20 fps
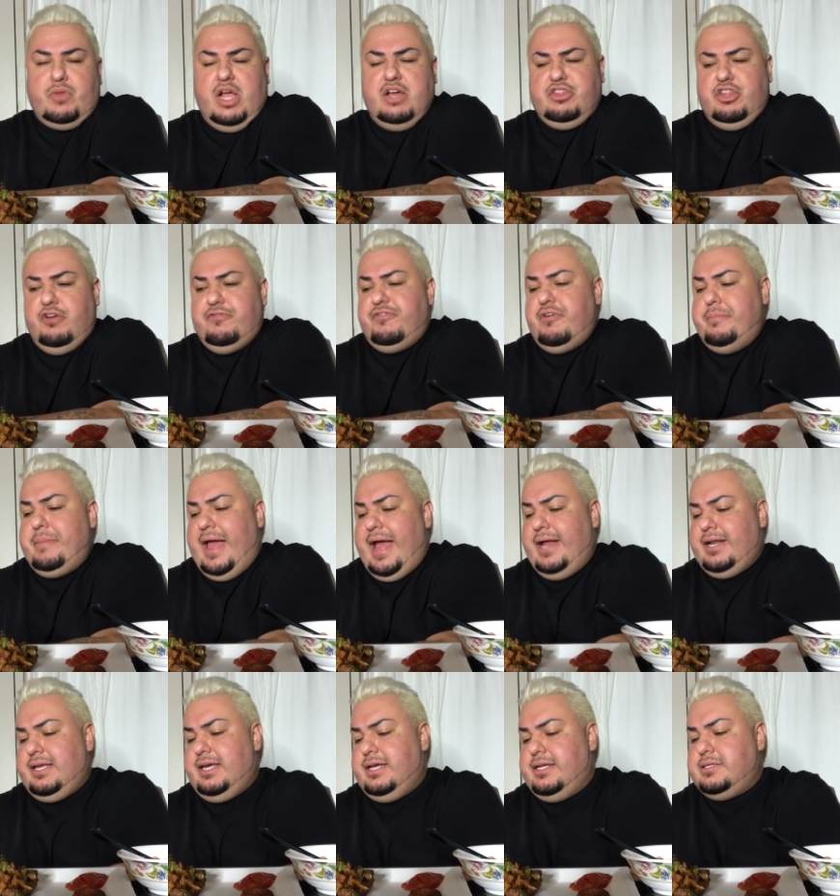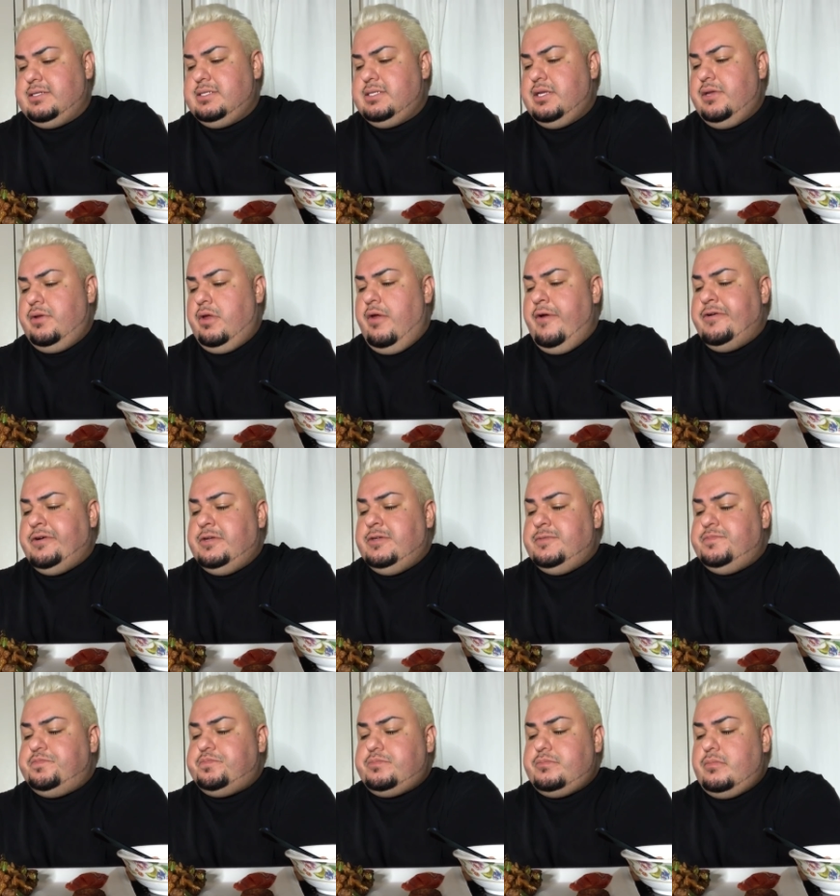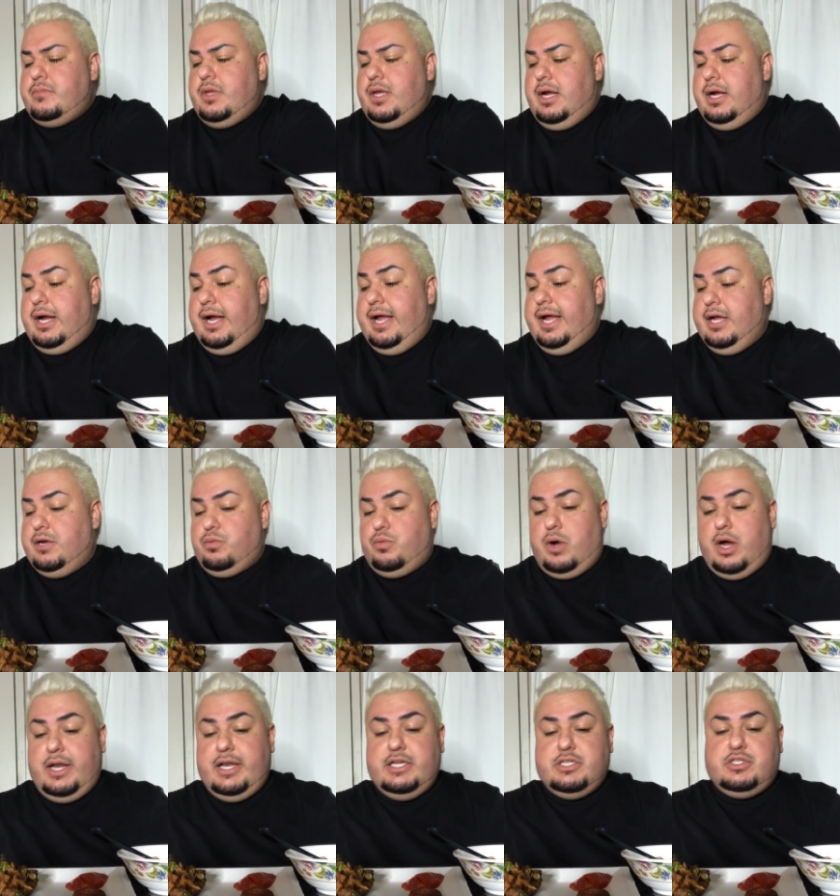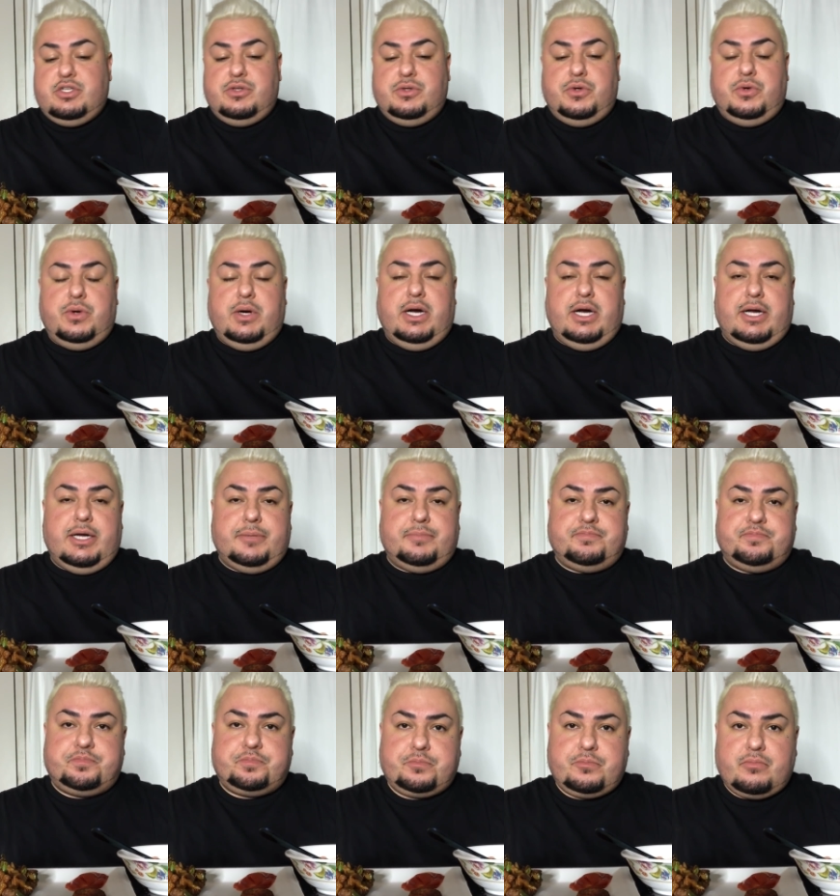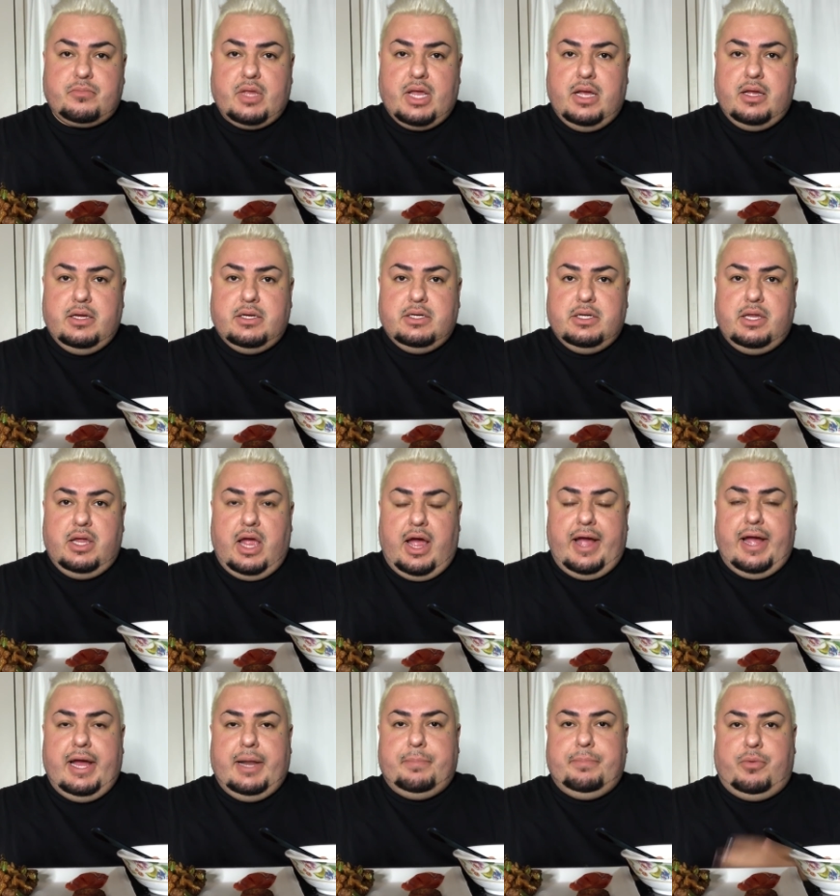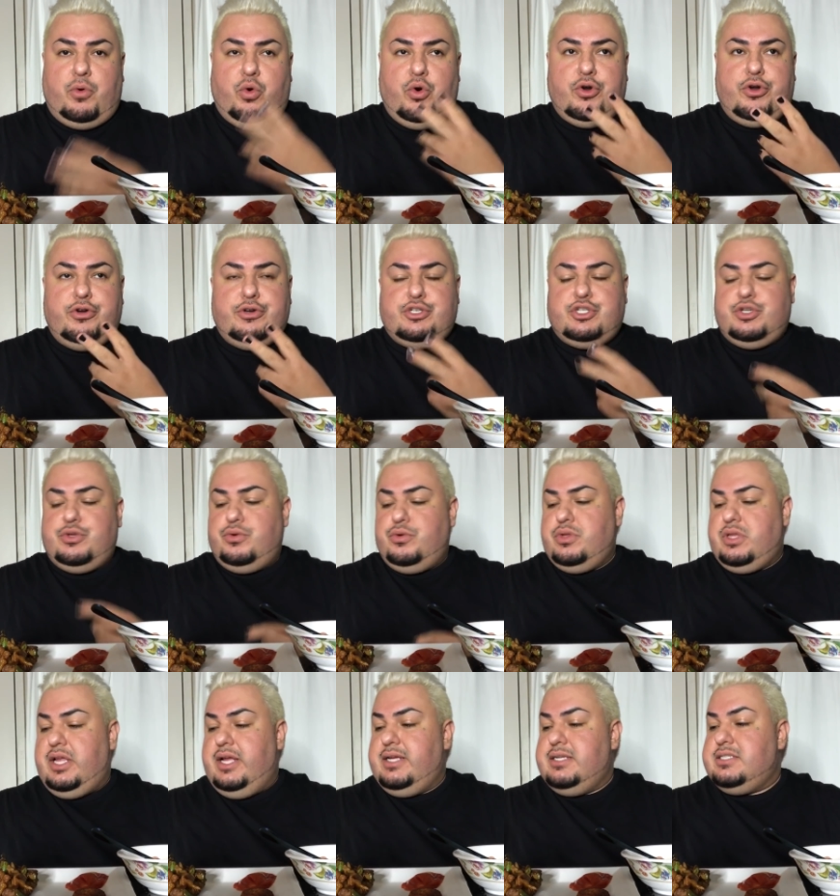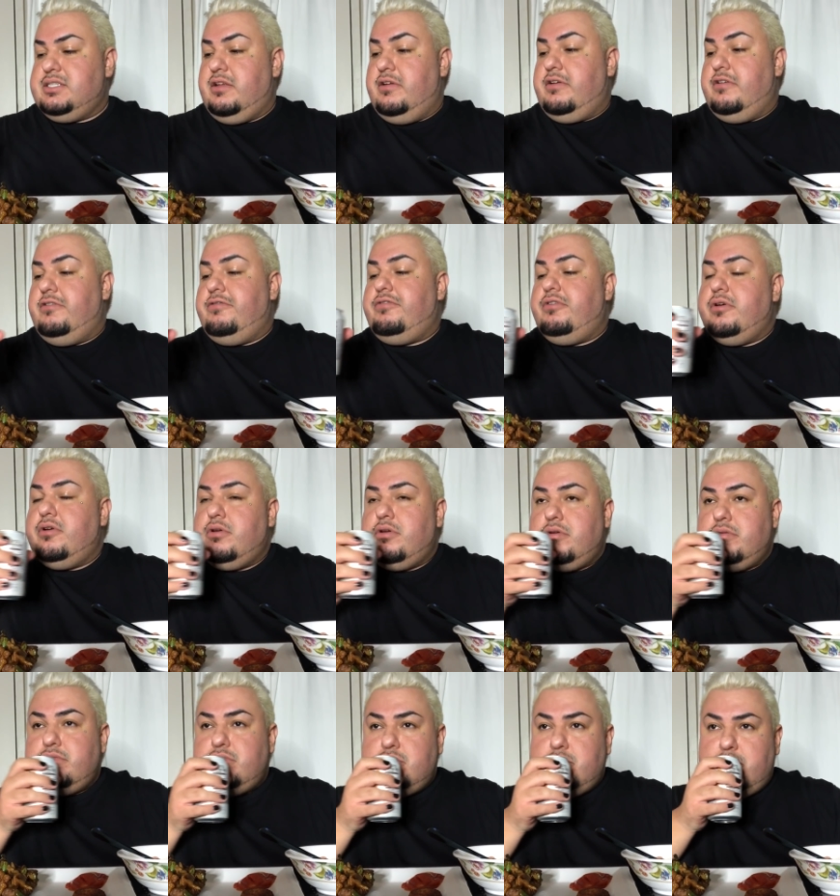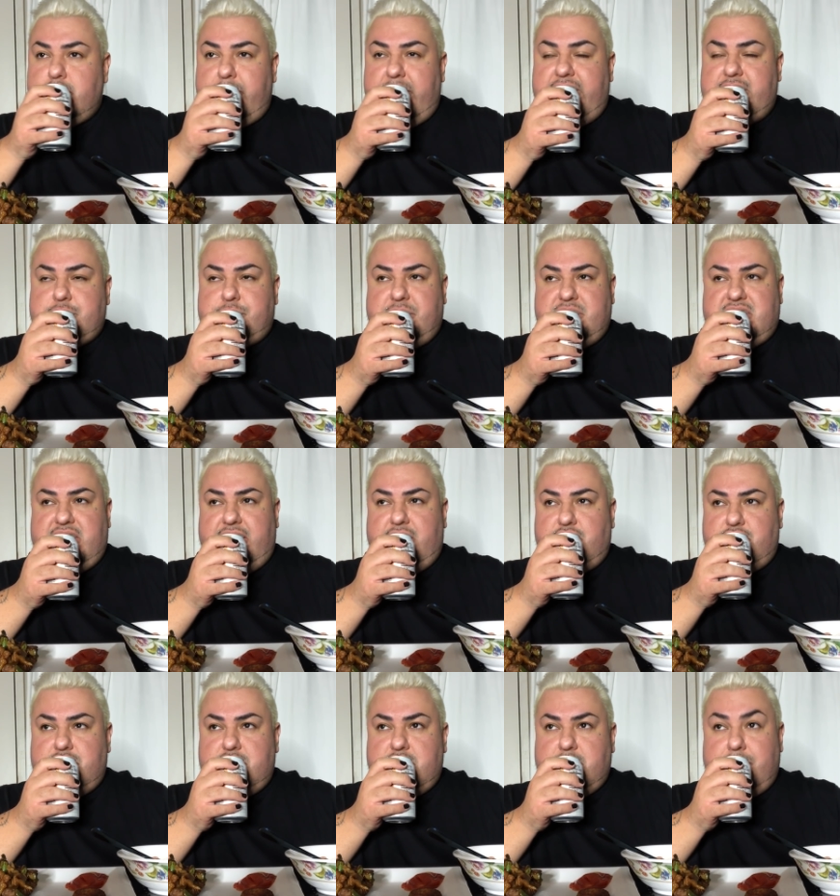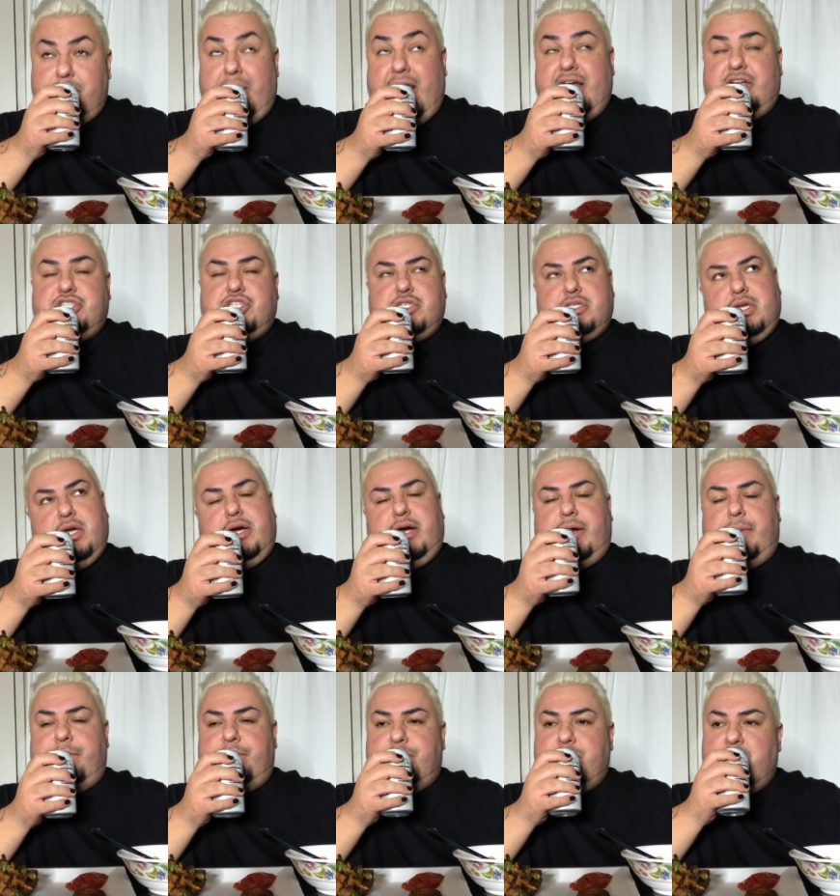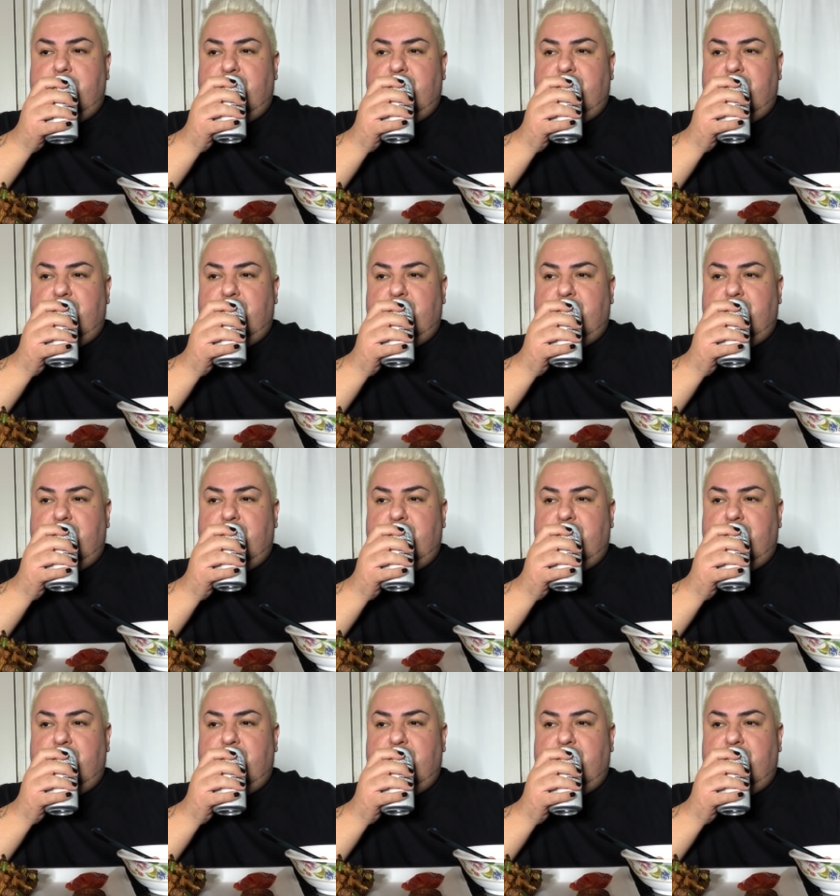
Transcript: They're from Atkins. I had wanted to um, I had ordered two things of mashed potatoes, mashed, um,